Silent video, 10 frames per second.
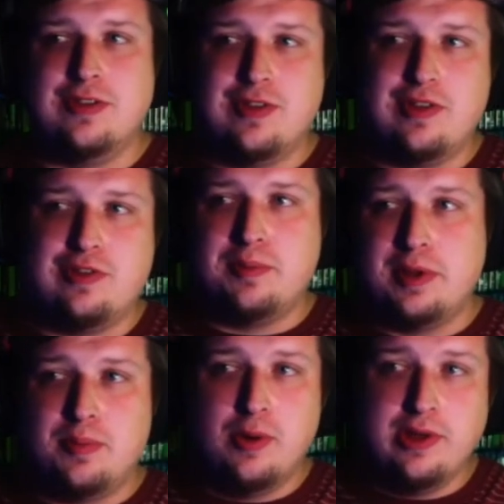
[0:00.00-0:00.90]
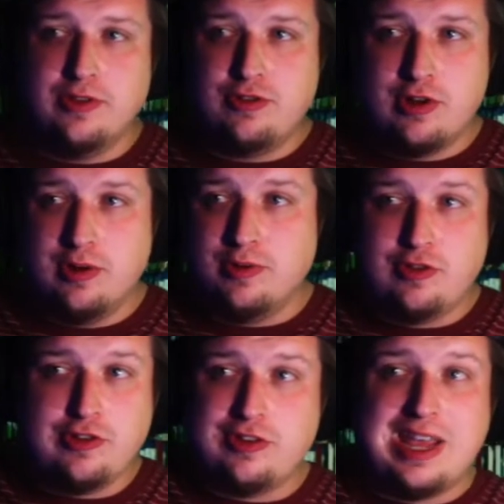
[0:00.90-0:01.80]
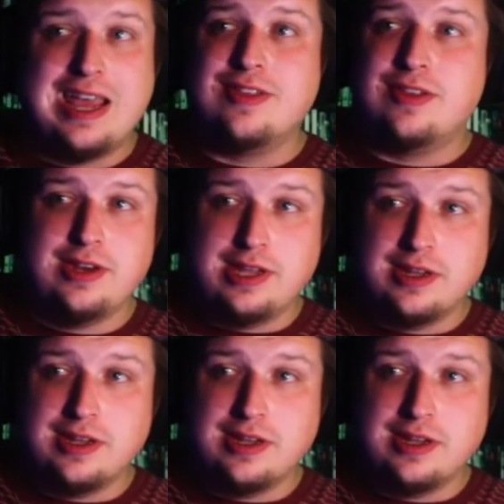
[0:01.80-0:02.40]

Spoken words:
that's a big point in the show is he's Anthony.